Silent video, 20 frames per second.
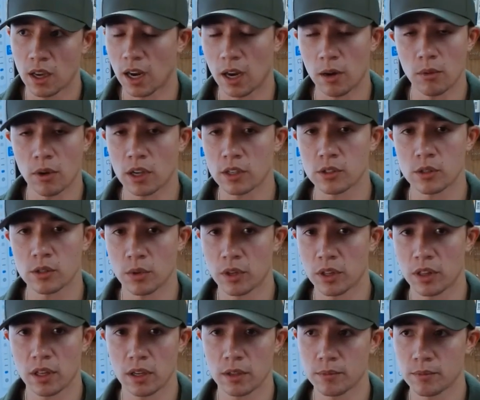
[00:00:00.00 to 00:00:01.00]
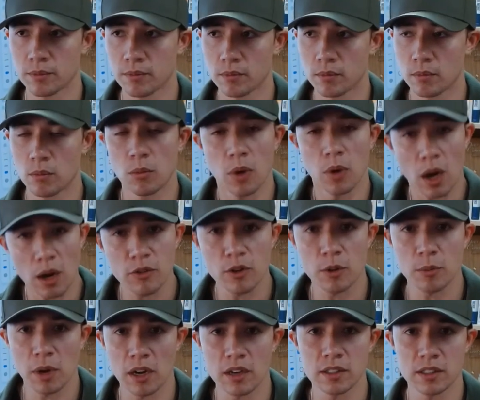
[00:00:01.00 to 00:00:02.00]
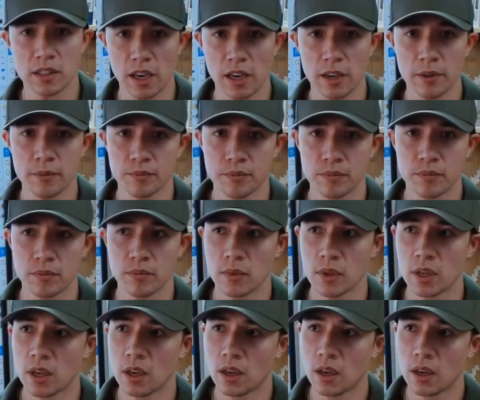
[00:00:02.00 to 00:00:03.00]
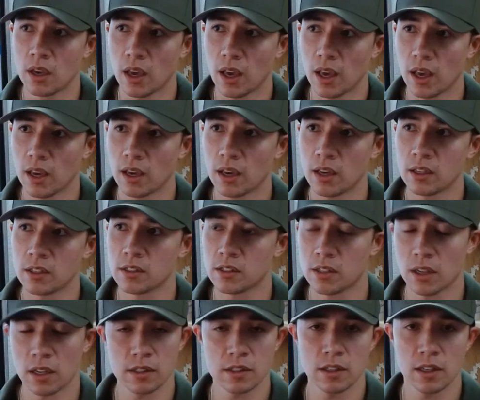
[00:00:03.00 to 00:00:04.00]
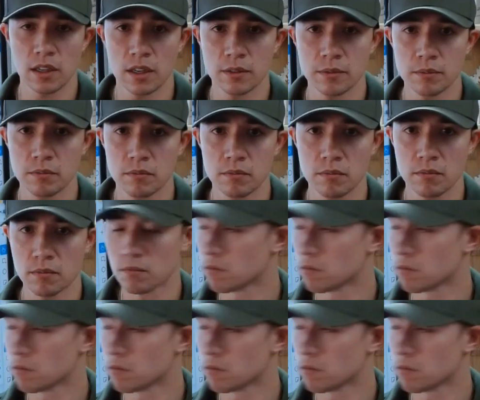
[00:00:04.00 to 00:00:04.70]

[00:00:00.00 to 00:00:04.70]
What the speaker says: And I wrestled with it probably for about a day. And since then,